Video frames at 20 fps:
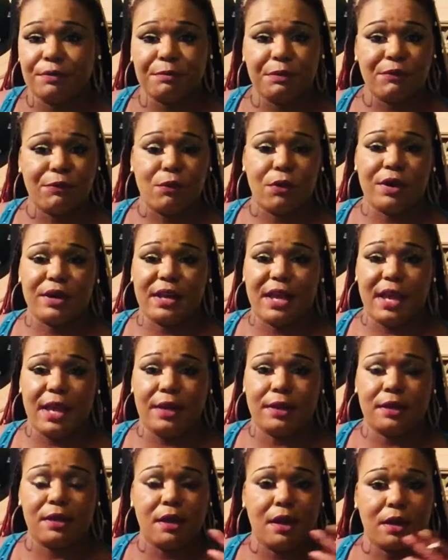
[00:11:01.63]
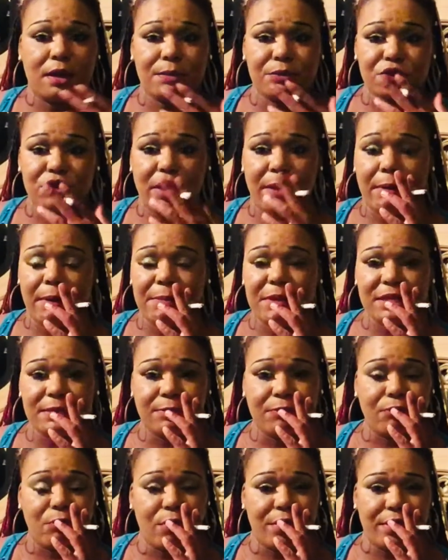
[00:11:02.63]
before 9 o'clock. I'm gonna try my
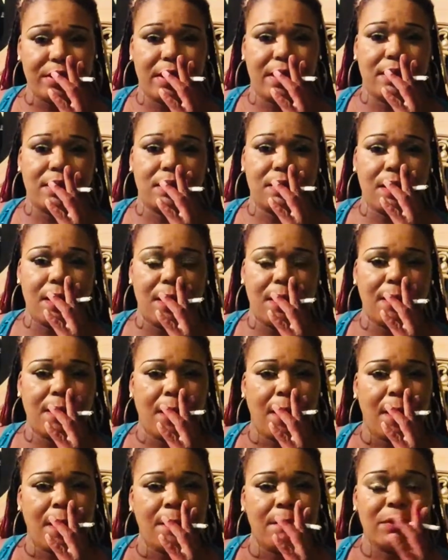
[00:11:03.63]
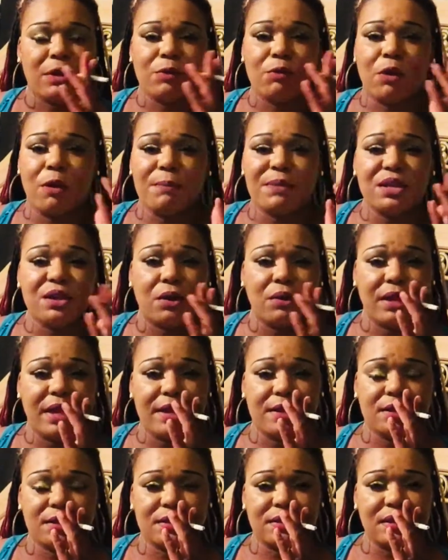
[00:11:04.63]
best before 9 o'clock, but it won't be no
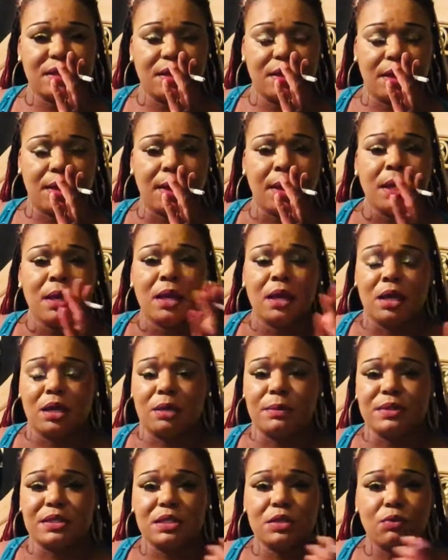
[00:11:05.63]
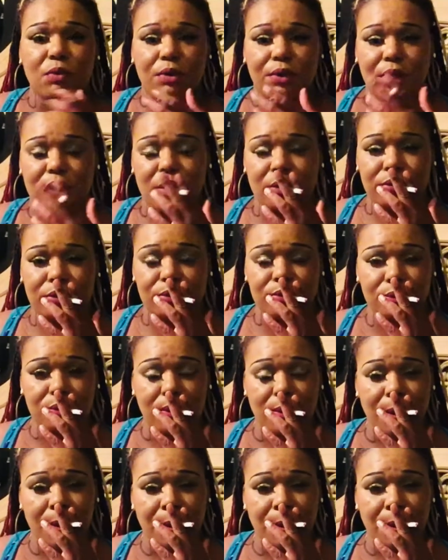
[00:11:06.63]
later than 10. And I'm gonna see when it go through